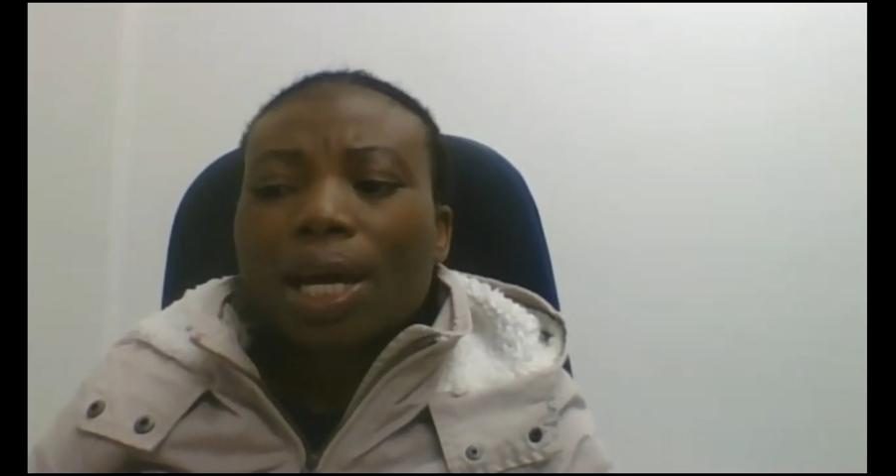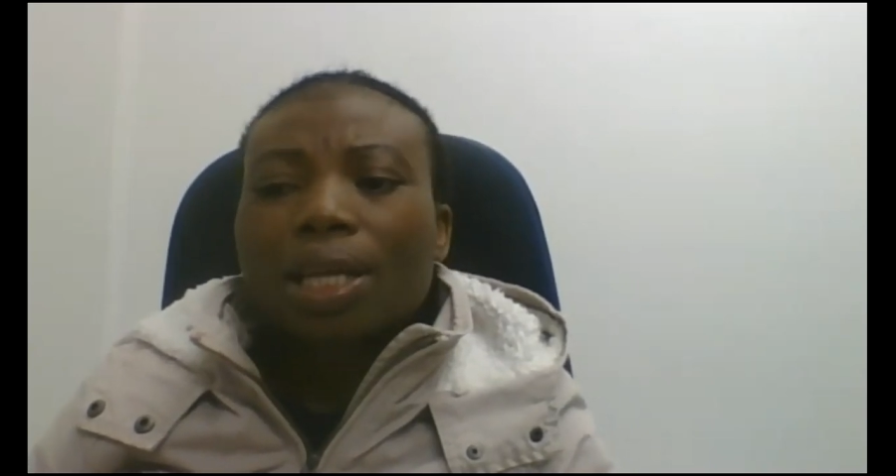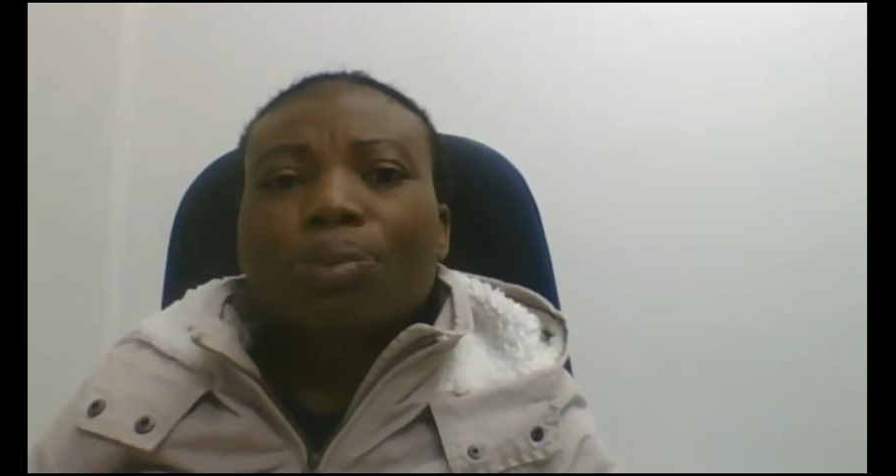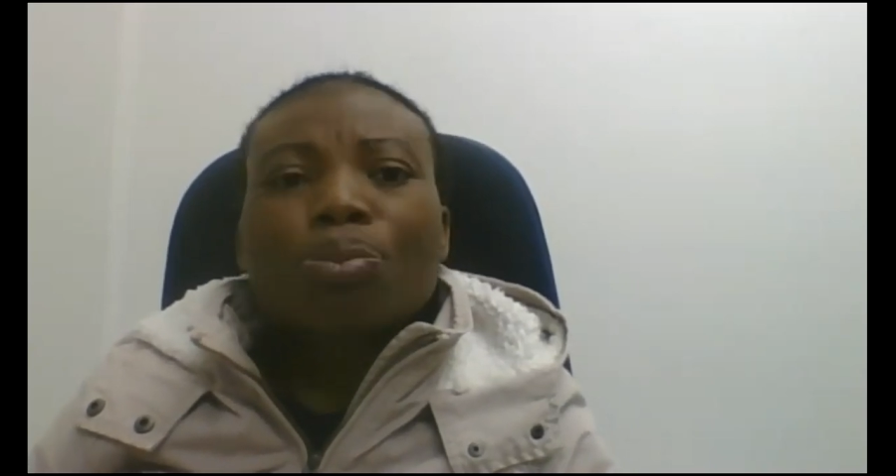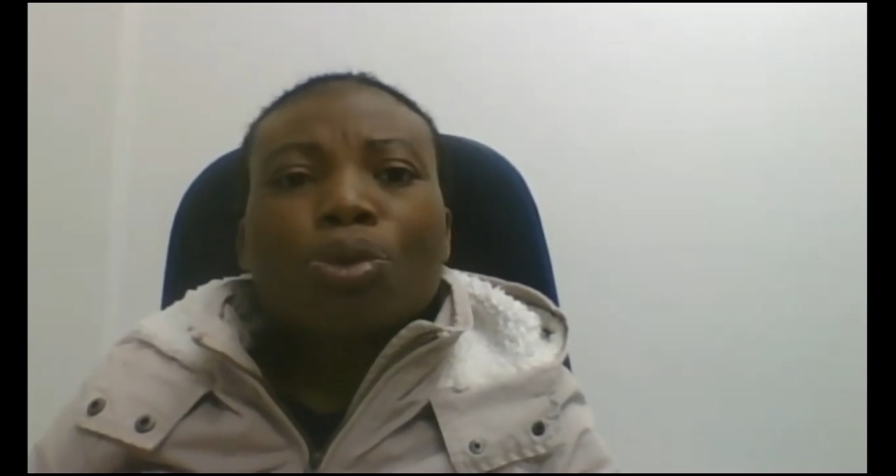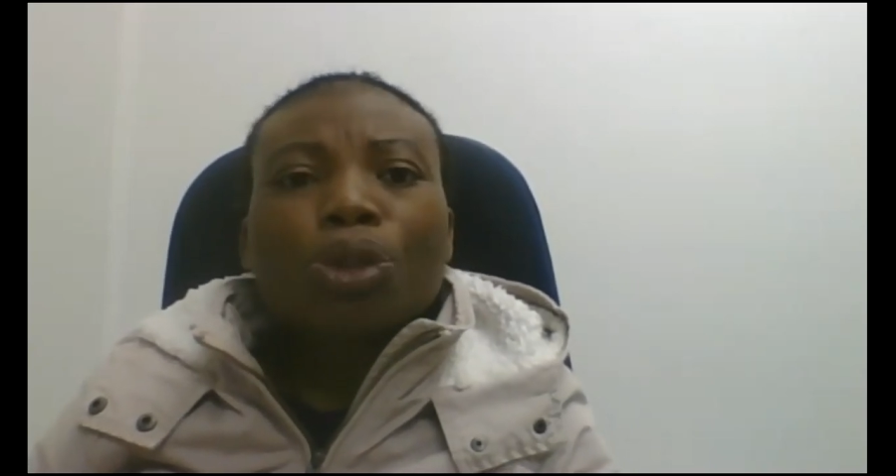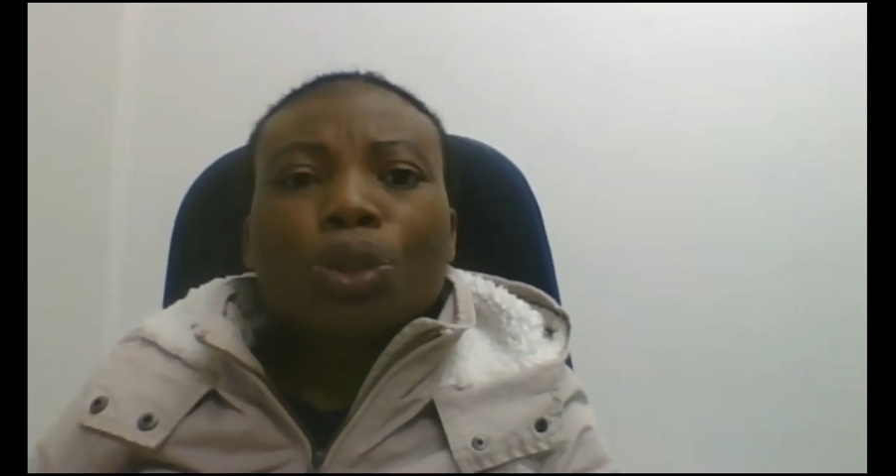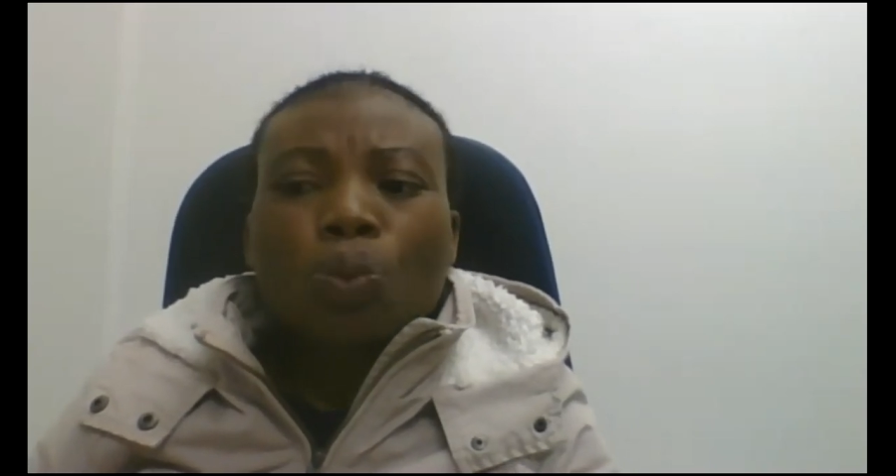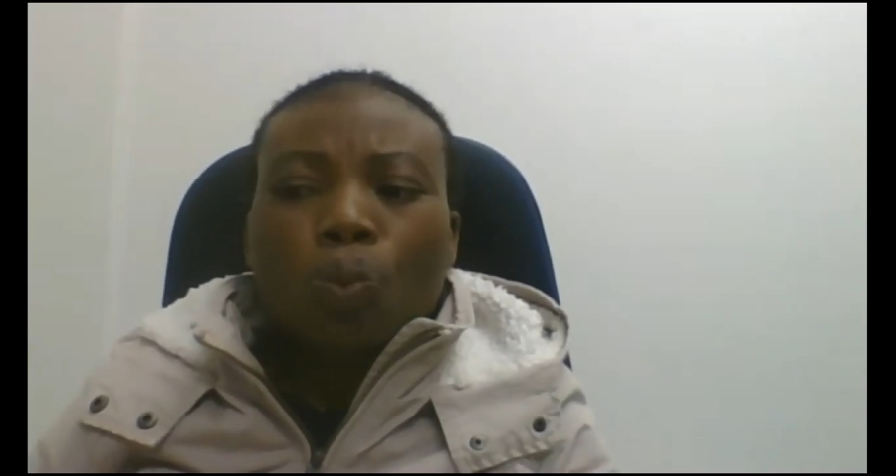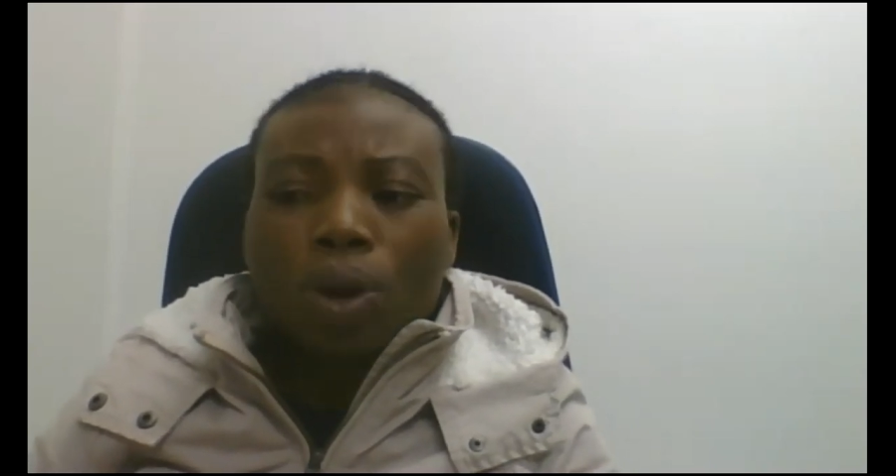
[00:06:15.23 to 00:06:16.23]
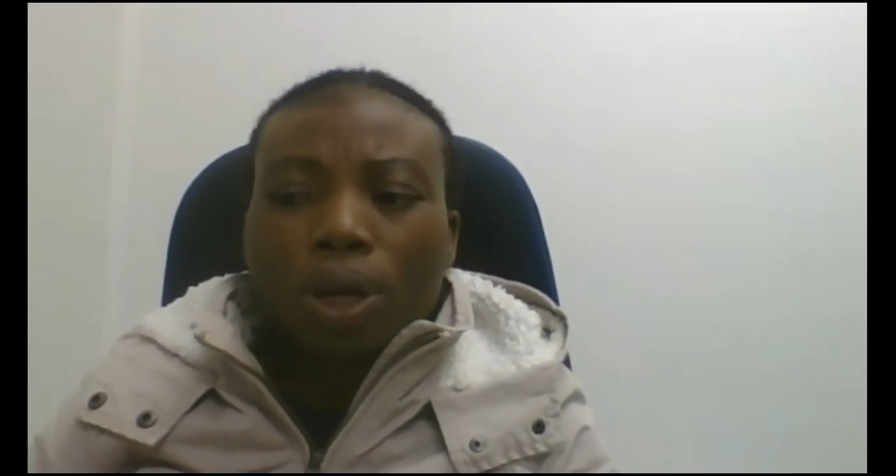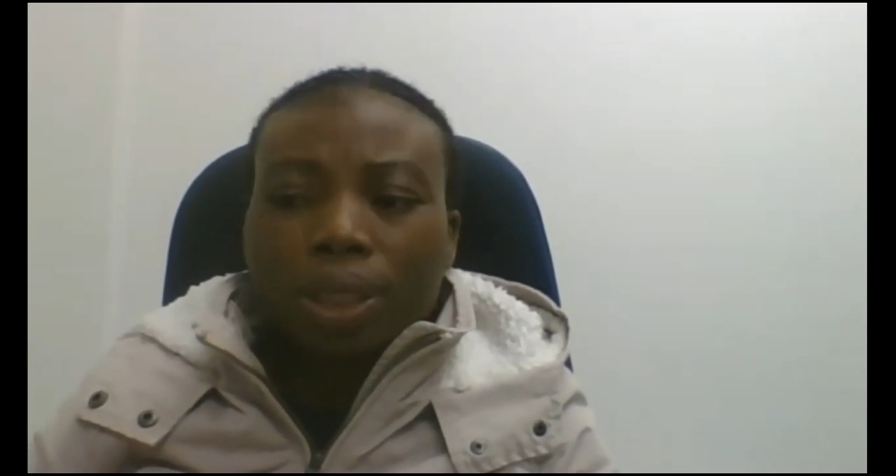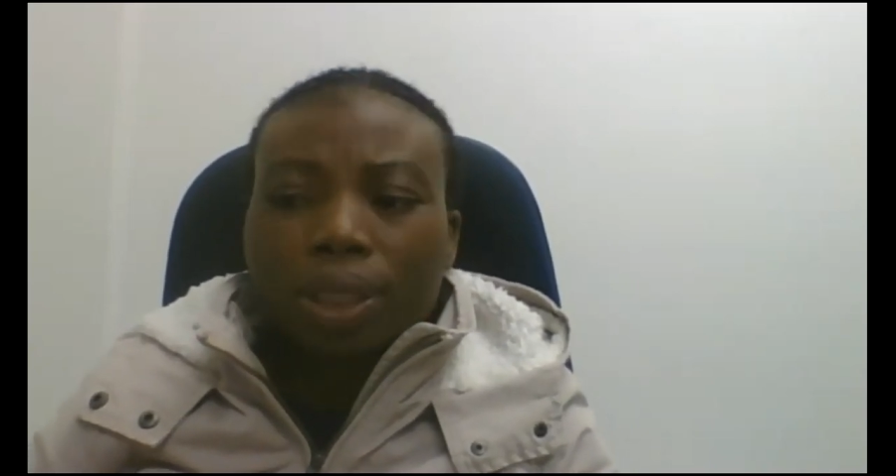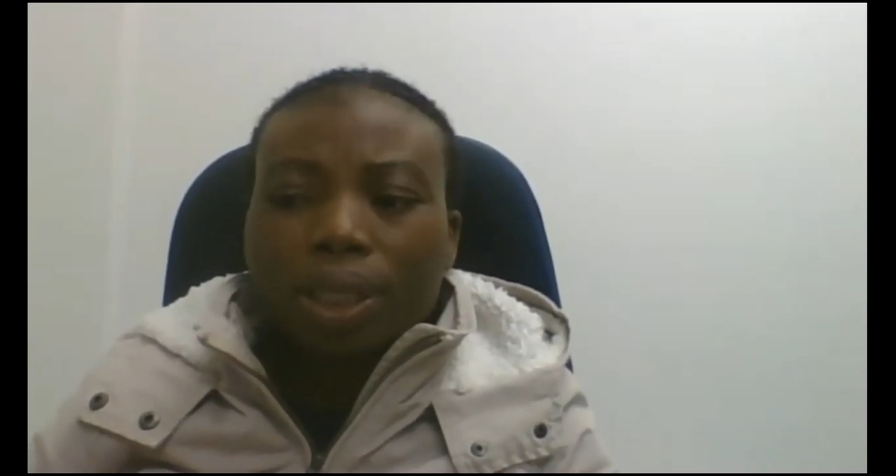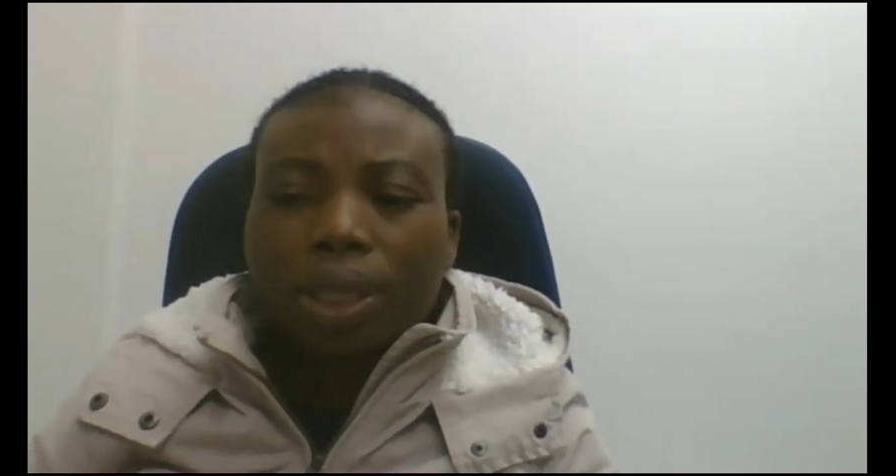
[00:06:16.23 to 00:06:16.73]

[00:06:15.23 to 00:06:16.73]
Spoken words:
at module 1.